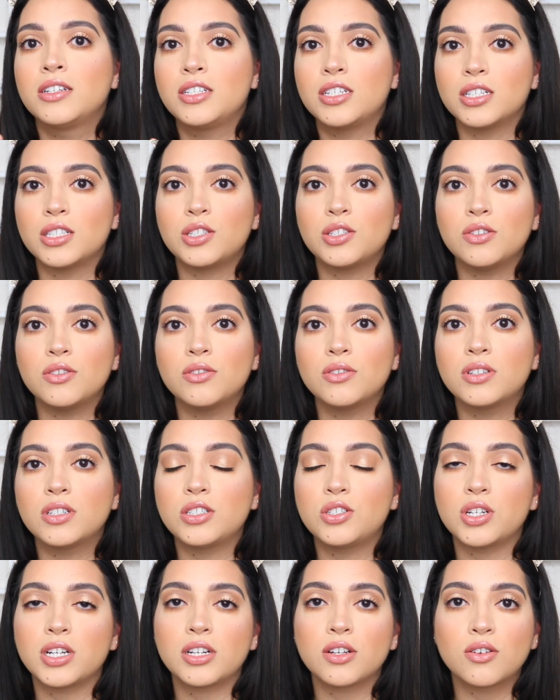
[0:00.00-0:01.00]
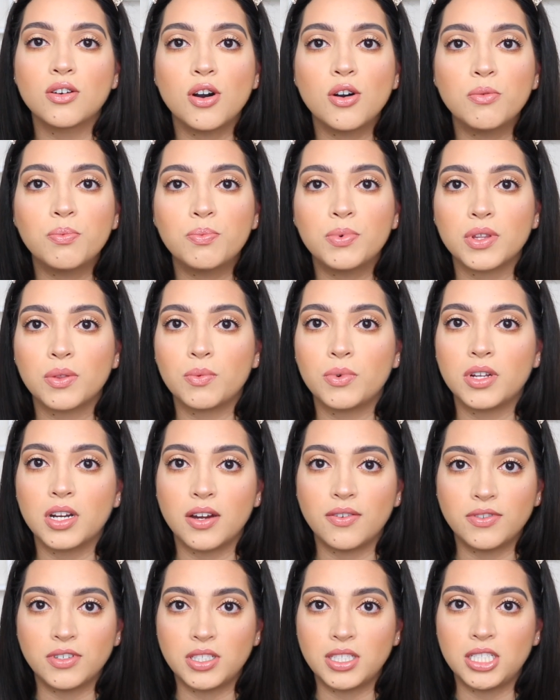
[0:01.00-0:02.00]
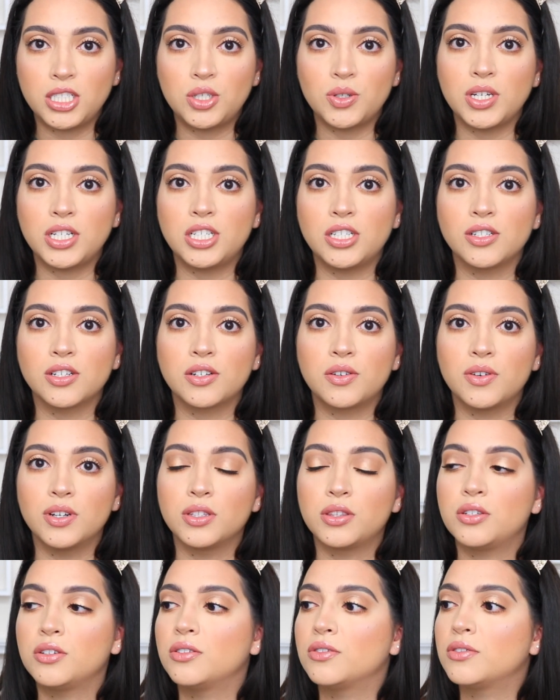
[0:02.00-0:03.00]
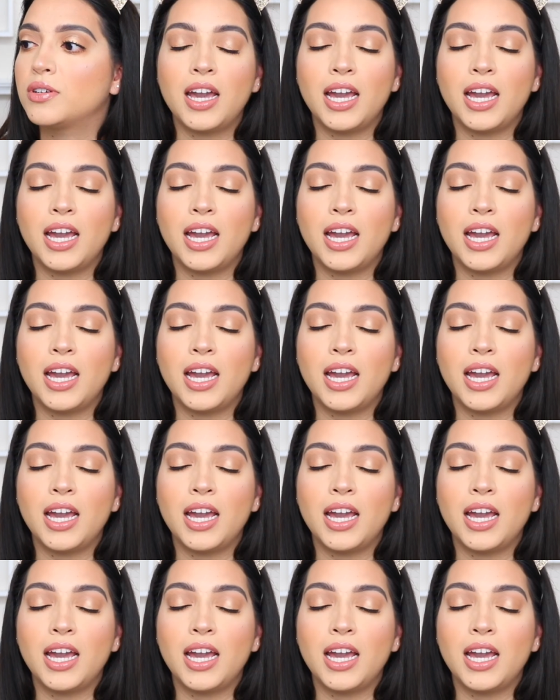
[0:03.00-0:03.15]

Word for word: just so you could try to cope with whatever situation you're going through.